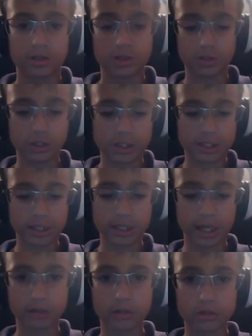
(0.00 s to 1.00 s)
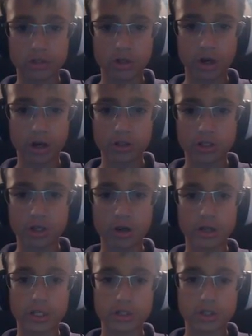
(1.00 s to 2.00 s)
So let's send out little Char
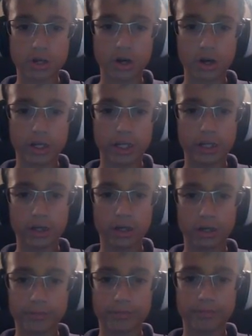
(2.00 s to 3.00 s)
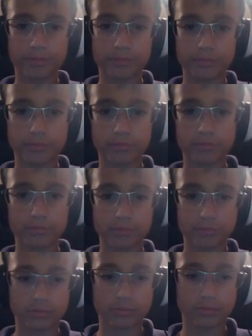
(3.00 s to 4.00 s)
Chari, Chari. Um,
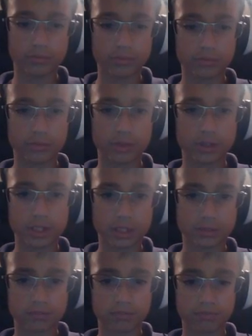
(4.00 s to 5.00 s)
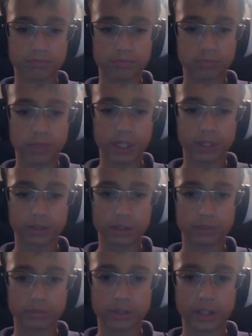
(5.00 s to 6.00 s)
let's Charmander. right click
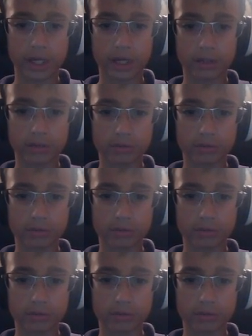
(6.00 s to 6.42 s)
him with that.